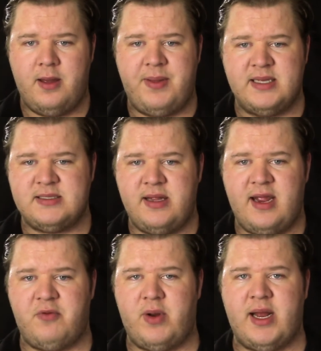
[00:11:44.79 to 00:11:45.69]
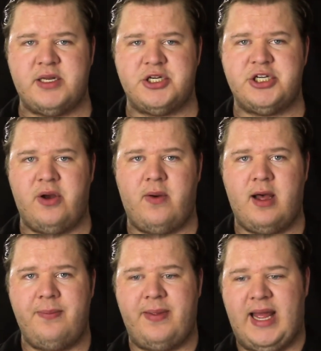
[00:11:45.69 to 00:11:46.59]
Basically, everyone had to show
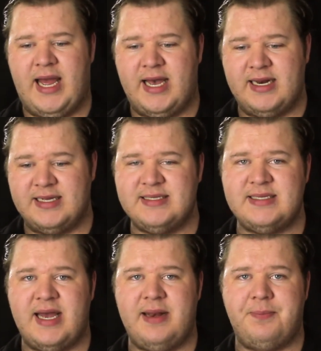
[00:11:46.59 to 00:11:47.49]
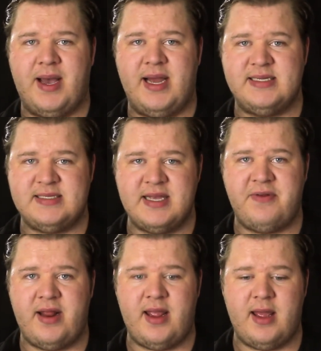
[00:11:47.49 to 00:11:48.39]
up at a set by
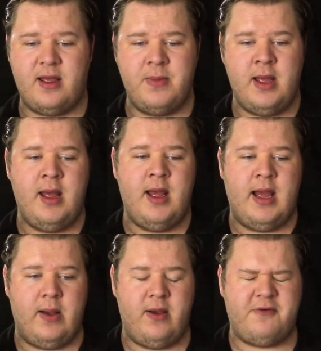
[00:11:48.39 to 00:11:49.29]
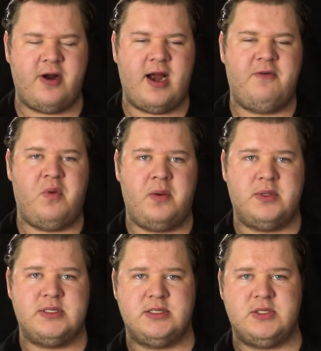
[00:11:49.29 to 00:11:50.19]
7 a.m. However, everyone
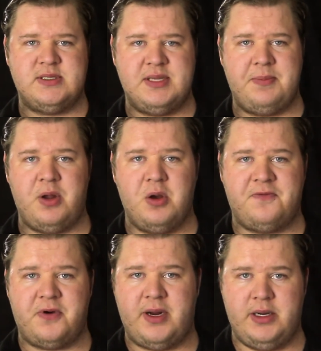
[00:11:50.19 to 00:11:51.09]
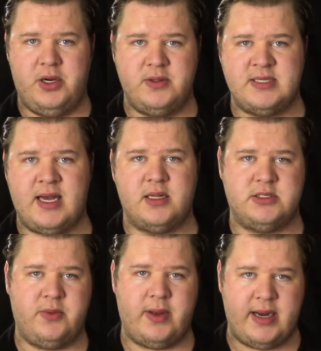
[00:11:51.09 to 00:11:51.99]
was also sleeping over in a hotel.
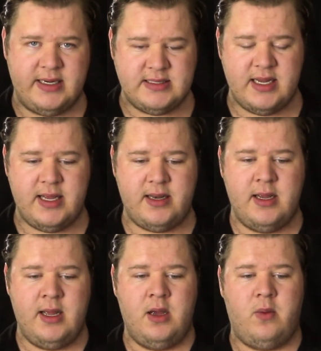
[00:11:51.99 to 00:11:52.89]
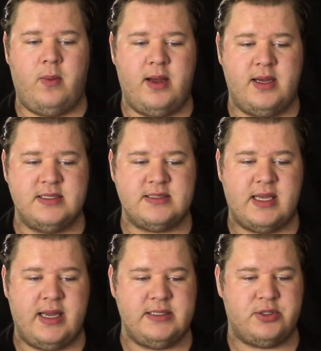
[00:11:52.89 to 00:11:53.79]
So what I did was
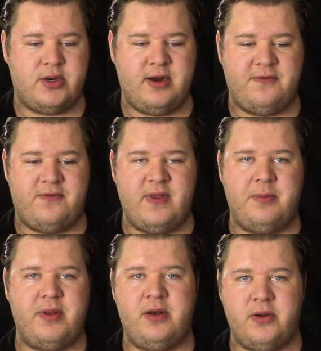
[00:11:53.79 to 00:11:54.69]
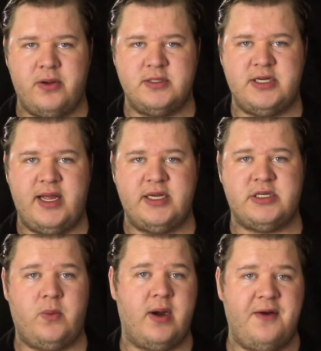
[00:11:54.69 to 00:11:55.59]
I sort of did a bit of
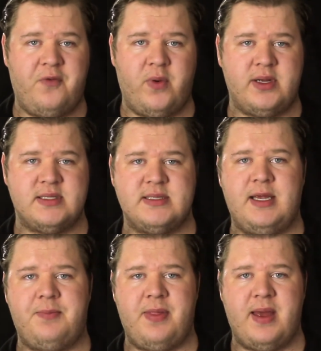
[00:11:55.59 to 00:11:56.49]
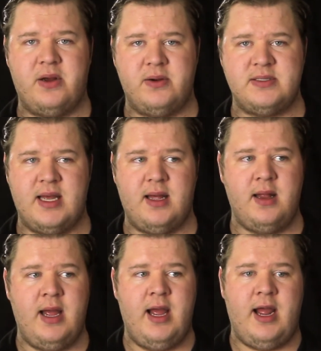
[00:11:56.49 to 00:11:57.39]
negotiation where everyone could sleep in that hotel,
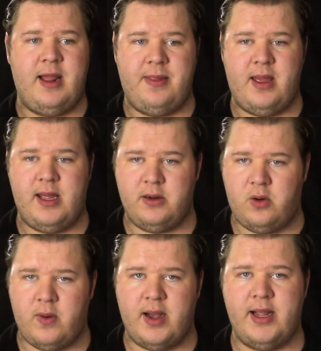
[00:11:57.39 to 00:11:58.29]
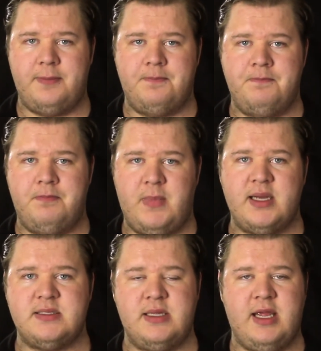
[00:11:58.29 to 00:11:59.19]
and then quite
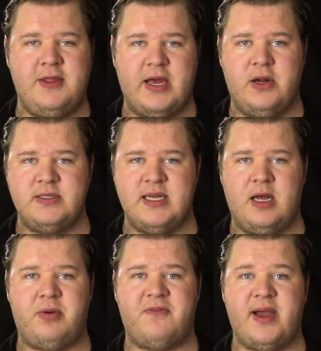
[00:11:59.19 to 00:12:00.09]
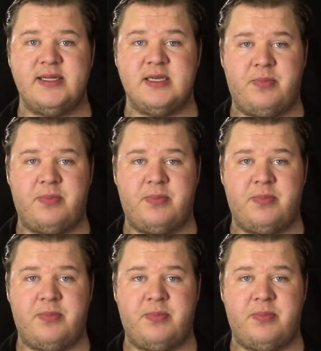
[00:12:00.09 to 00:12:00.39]
nicely, that hotel provides a